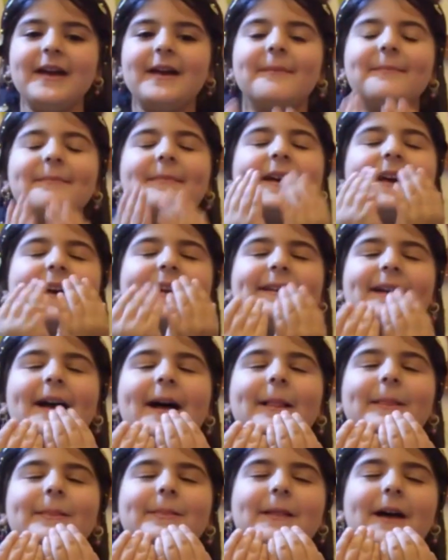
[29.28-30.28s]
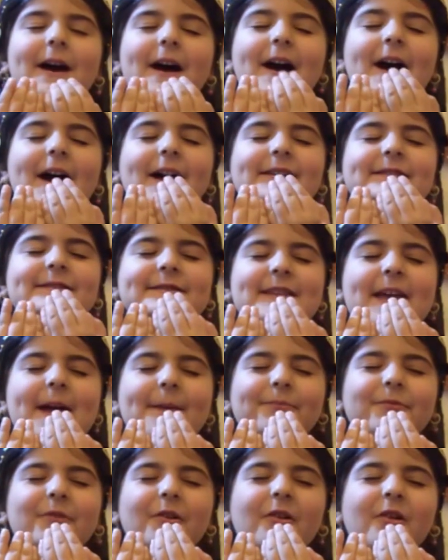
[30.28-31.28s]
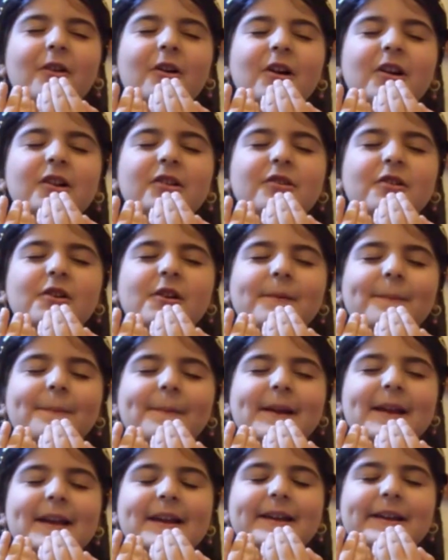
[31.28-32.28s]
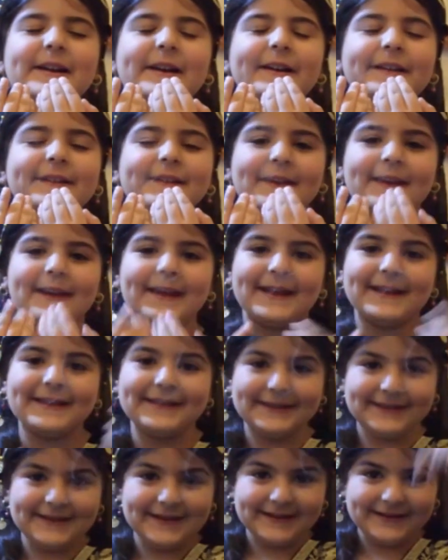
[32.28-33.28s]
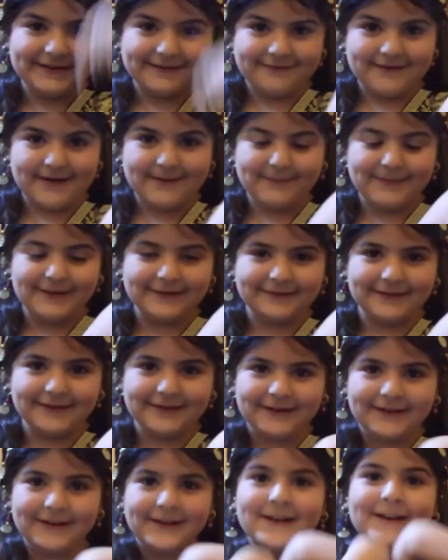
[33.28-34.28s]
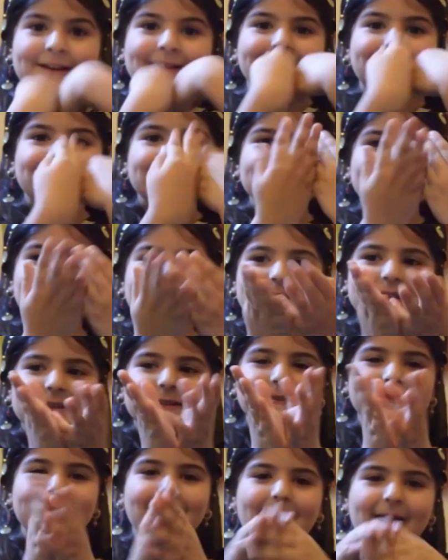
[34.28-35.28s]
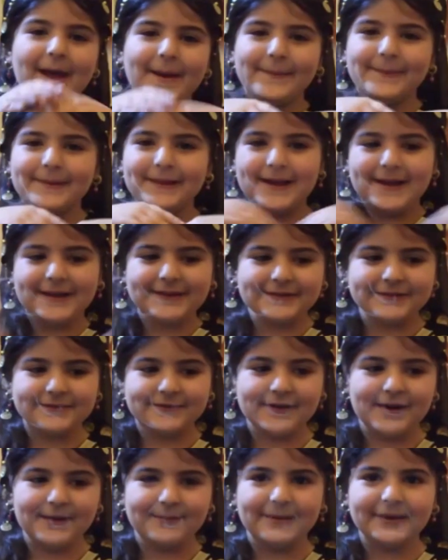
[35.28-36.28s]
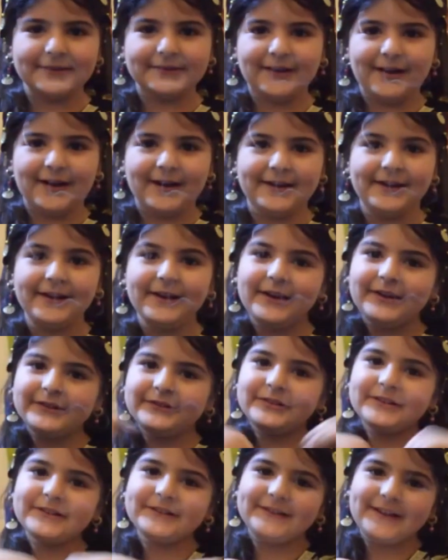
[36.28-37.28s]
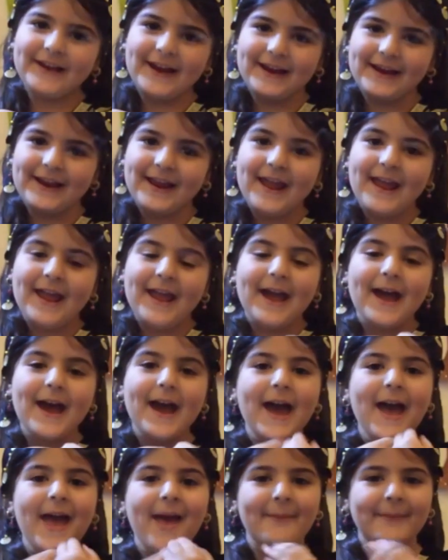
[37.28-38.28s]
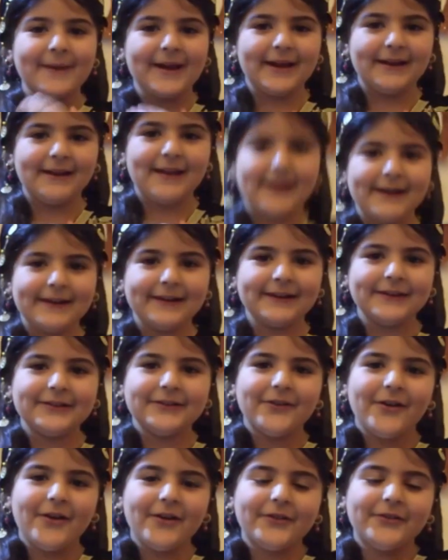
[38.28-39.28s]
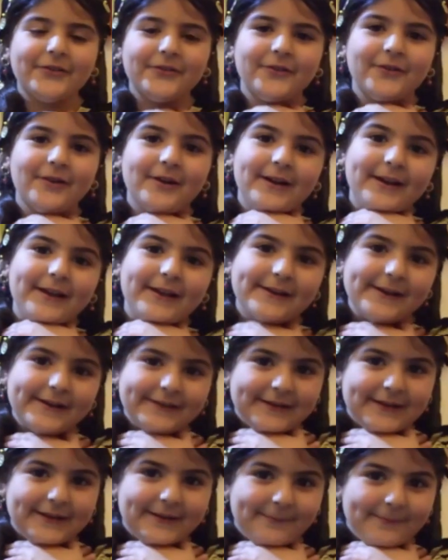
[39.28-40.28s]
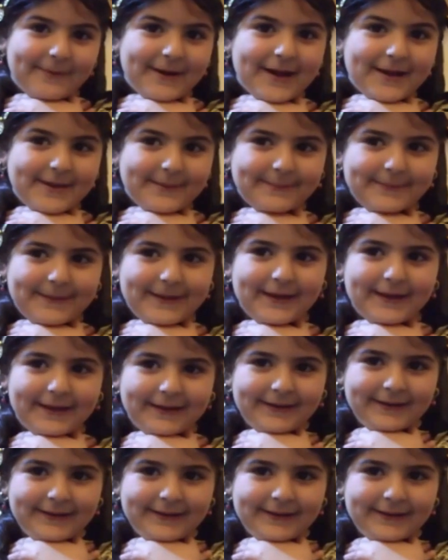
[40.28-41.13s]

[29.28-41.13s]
May Allah accept all your prayers in this Ramadan. Wishing you a blessed Ramadan. Today, I'm gonna read a story written by me.